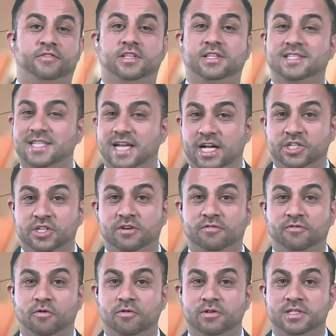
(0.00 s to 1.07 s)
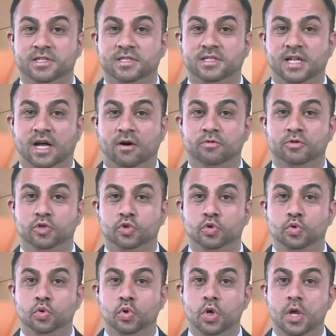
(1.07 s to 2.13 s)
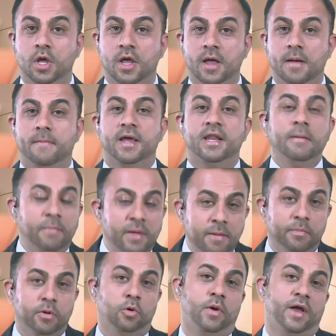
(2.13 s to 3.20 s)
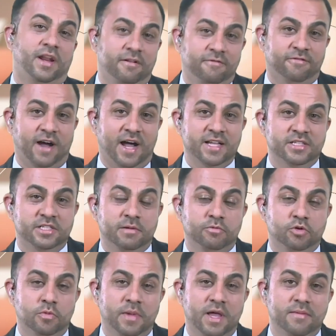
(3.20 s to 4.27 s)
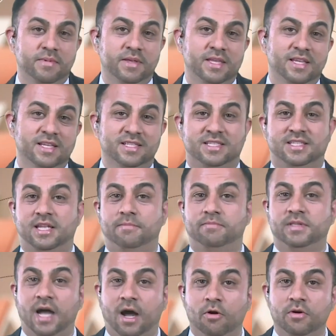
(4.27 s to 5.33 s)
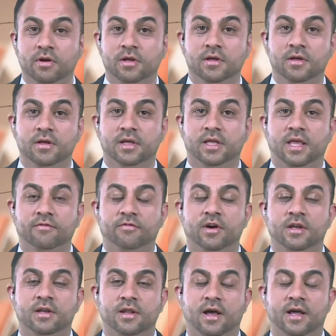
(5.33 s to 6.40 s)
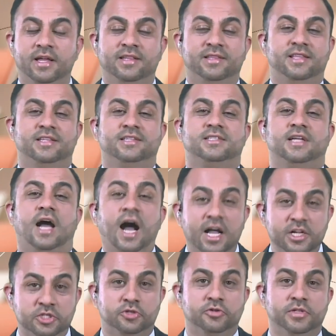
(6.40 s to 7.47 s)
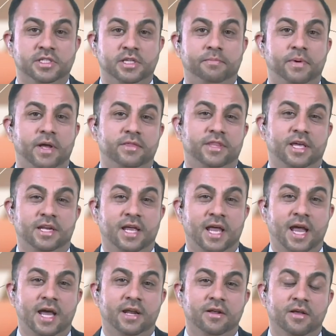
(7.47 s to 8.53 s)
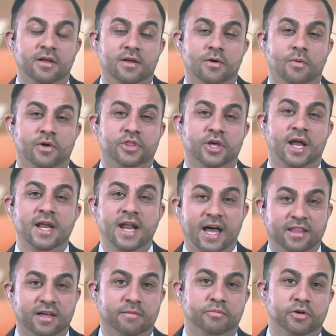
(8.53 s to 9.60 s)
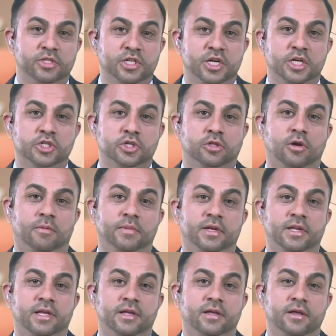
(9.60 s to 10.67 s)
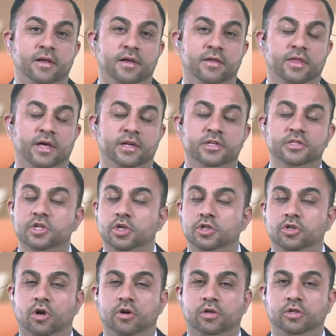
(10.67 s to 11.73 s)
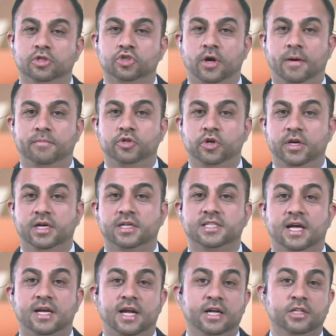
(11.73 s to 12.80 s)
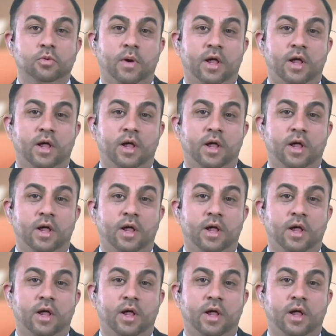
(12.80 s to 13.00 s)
discussion, of course, is down to many people who had advised him to maybe step down, given a disastrous debate that he had with another presidential nominee, that is Donald Trump. Joining us, I'd like to